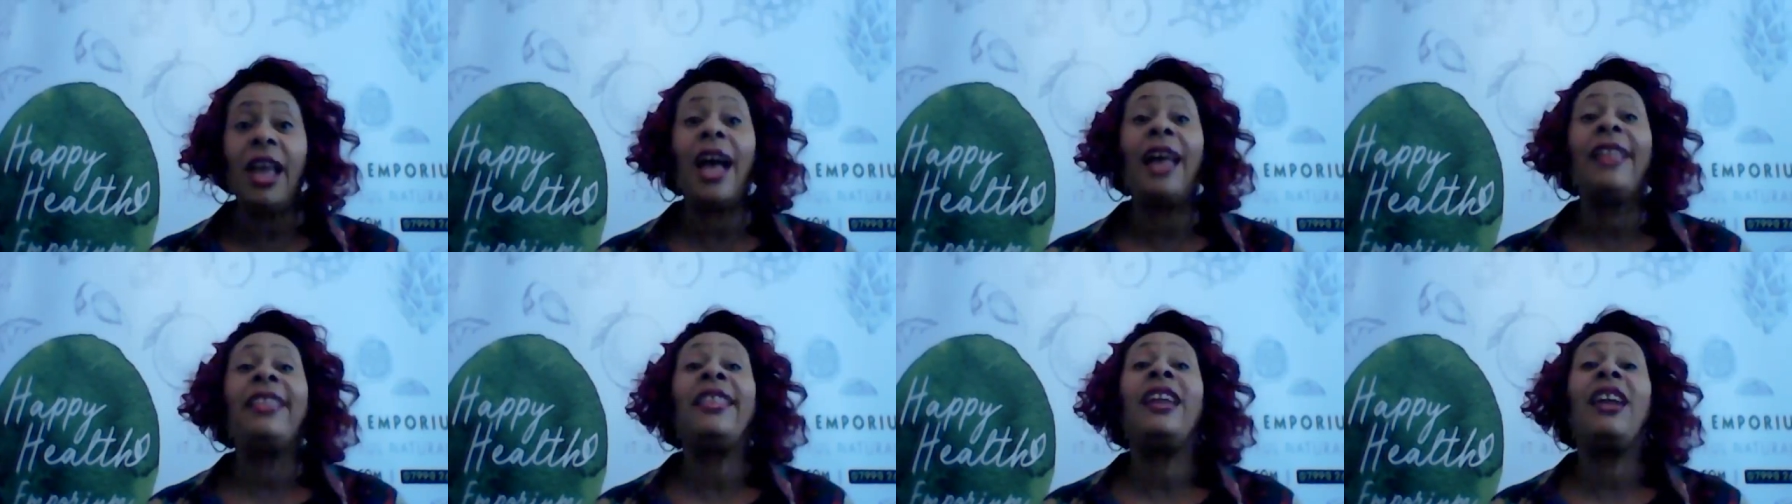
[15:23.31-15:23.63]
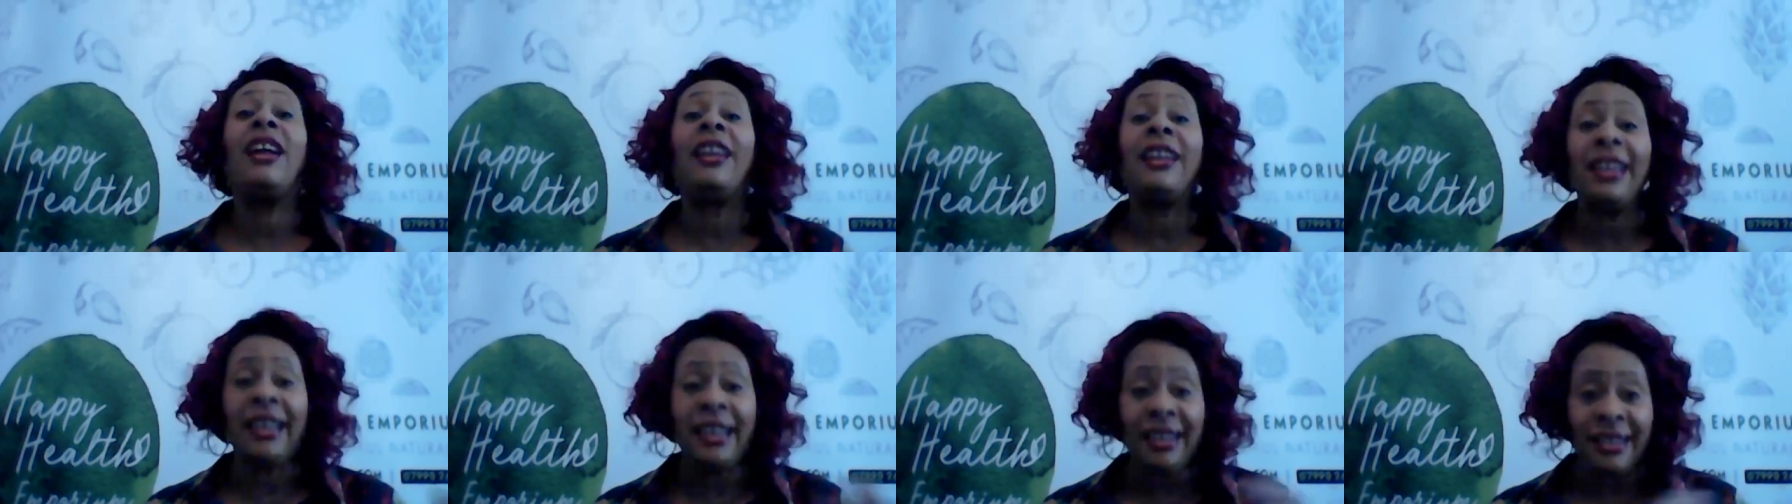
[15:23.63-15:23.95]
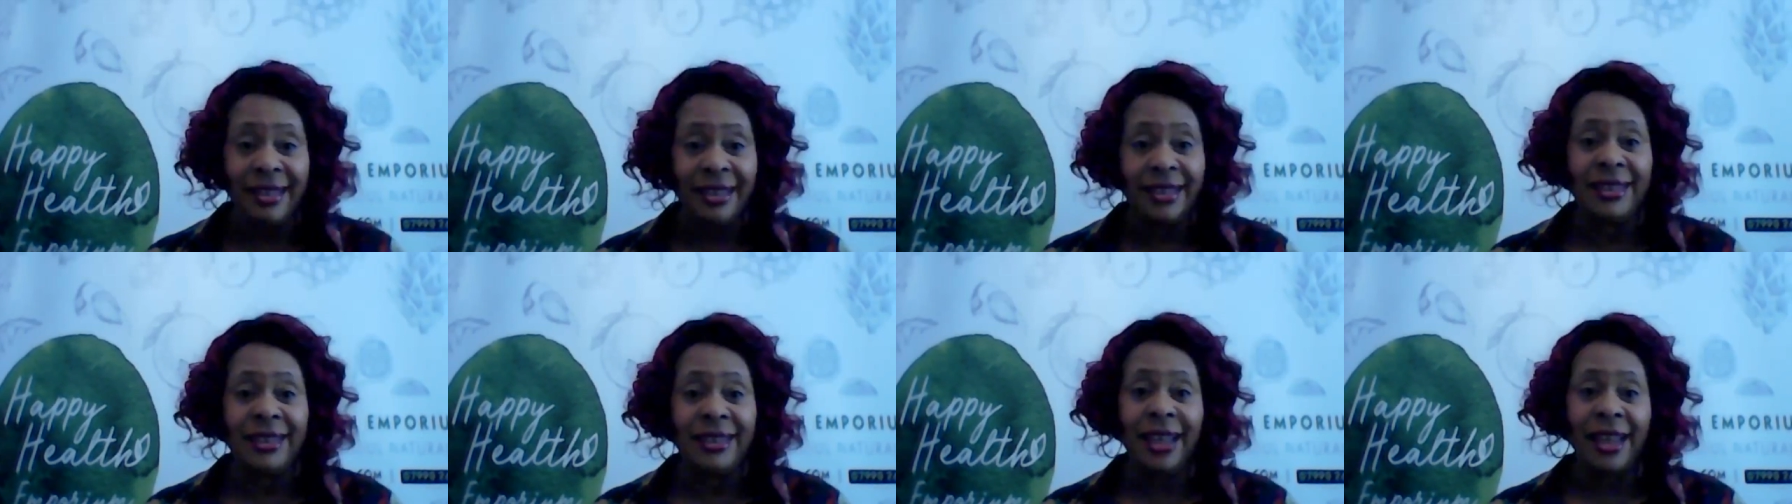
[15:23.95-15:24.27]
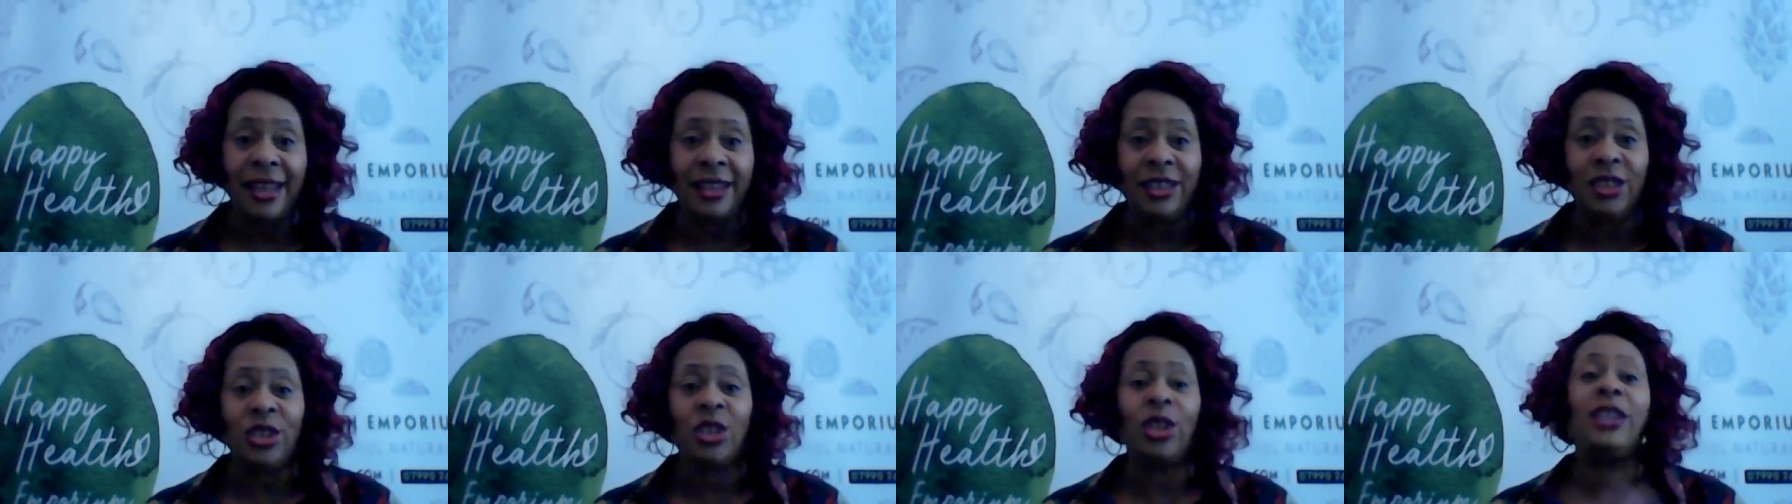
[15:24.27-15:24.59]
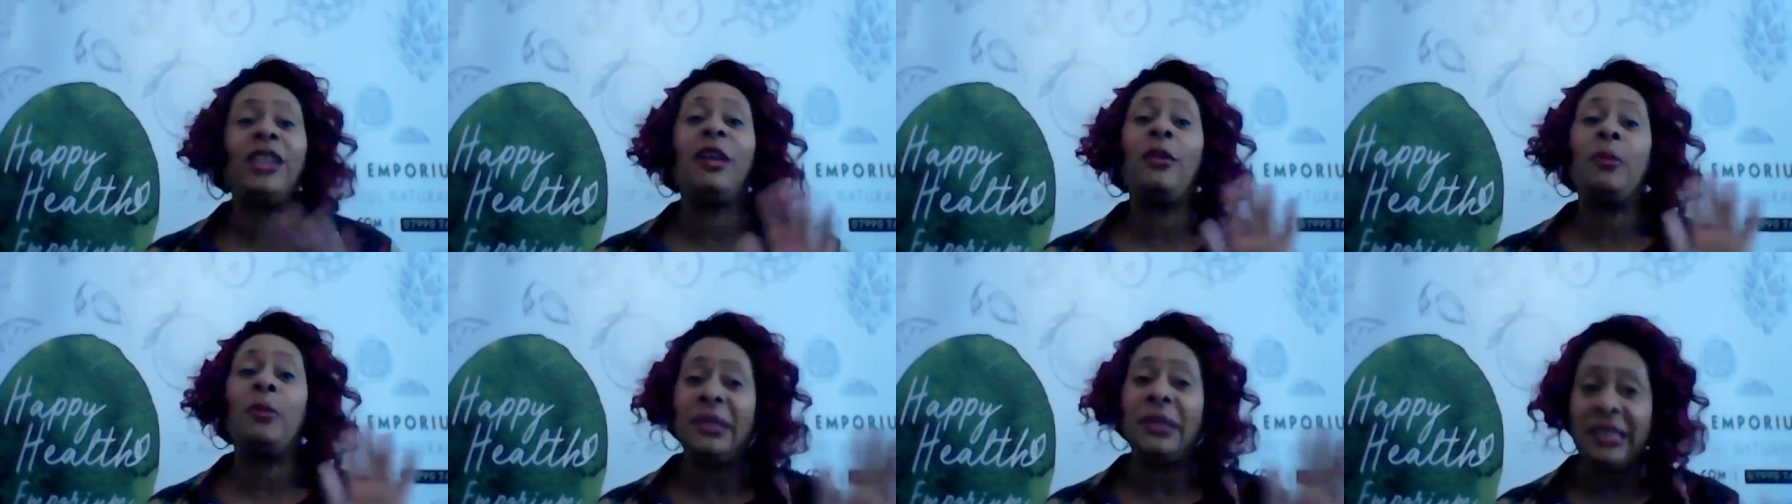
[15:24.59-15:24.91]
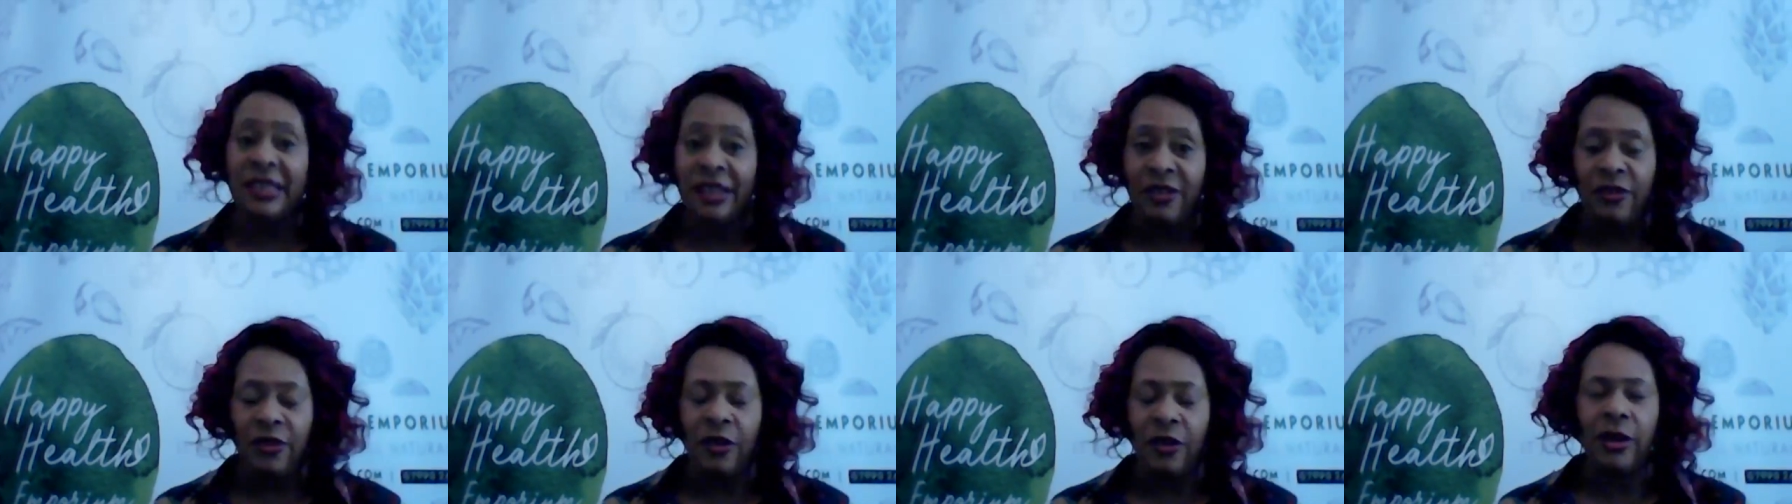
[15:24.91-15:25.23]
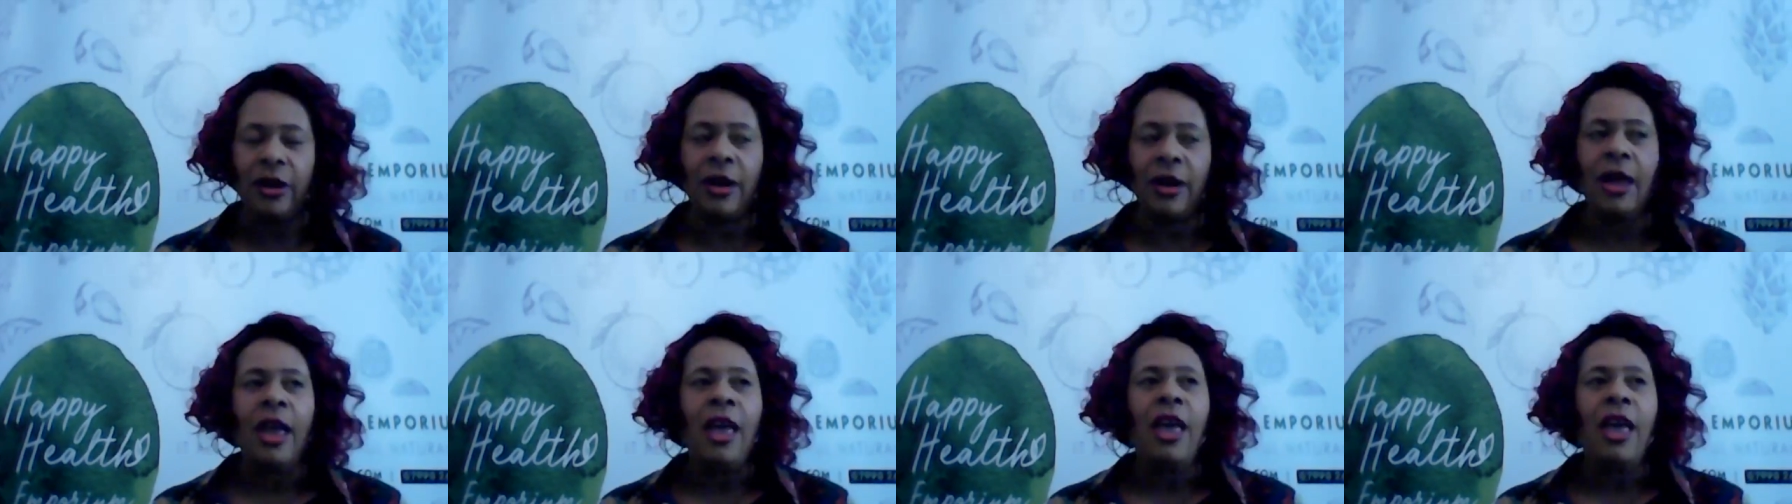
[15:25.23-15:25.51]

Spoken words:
And then I'd hit the stage and it'd be different.